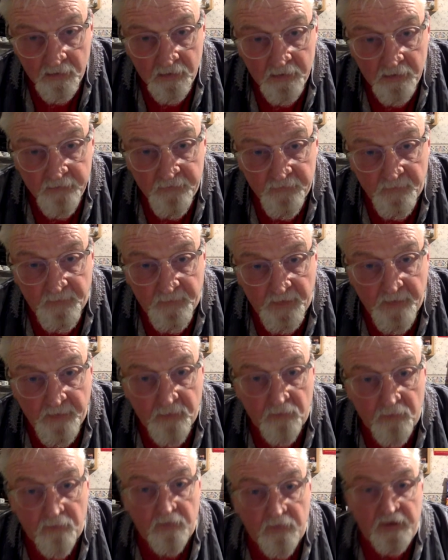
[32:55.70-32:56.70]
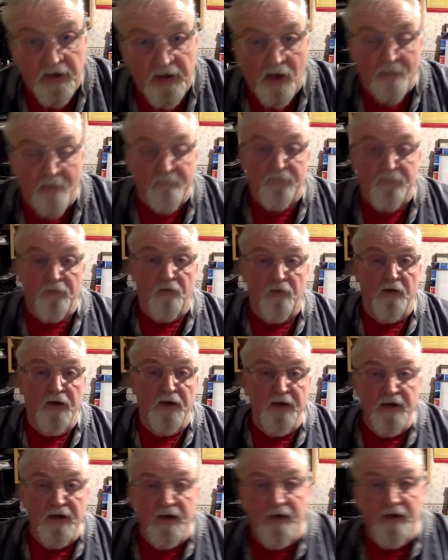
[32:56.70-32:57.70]
So people would come to a
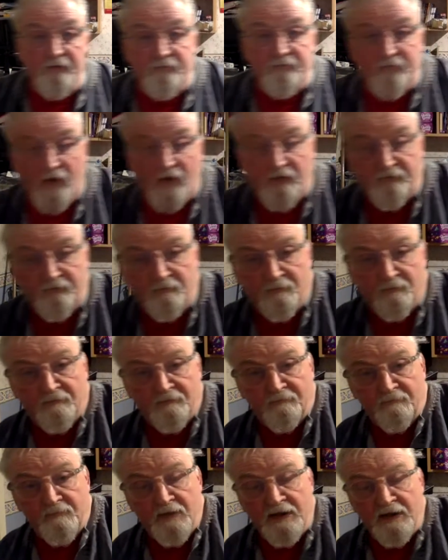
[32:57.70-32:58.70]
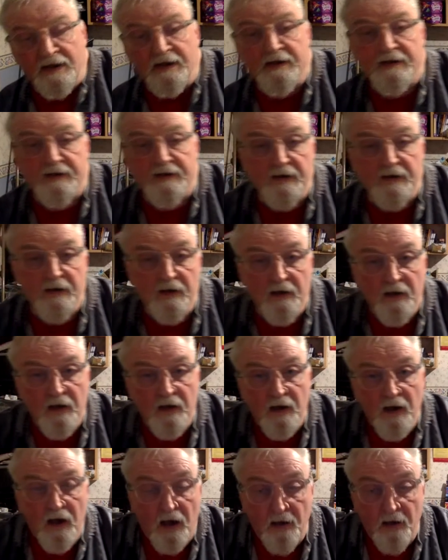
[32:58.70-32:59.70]
healing session with me.
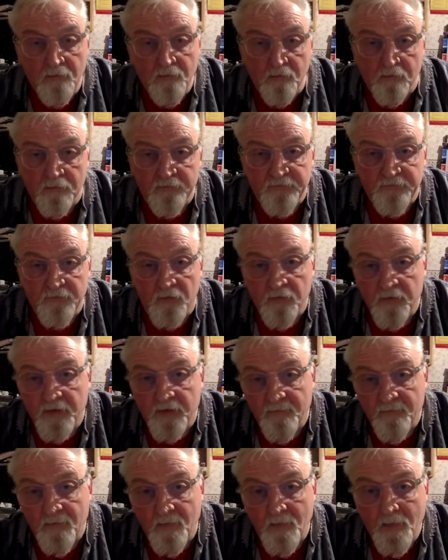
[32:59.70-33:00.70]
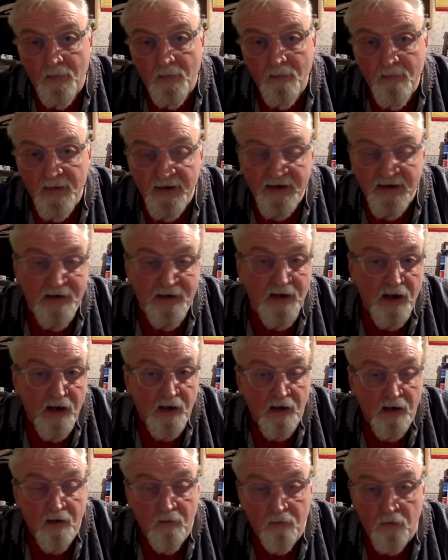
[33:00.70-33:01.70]
I will also give them a mini
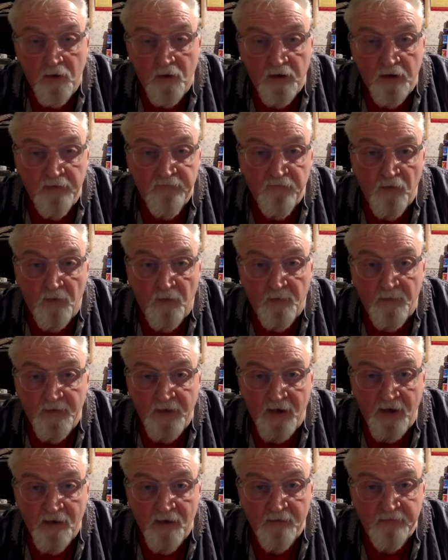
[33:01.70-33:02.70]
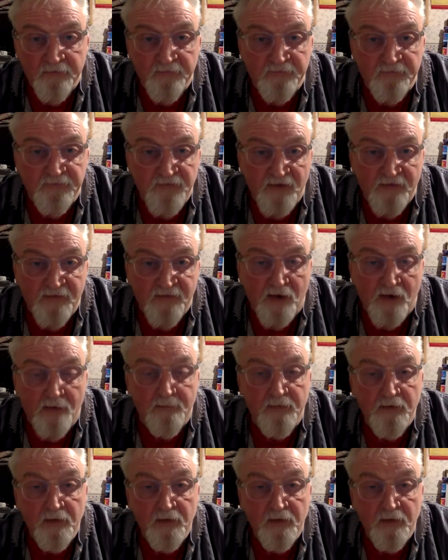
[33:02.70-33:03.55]
workshop on how to set up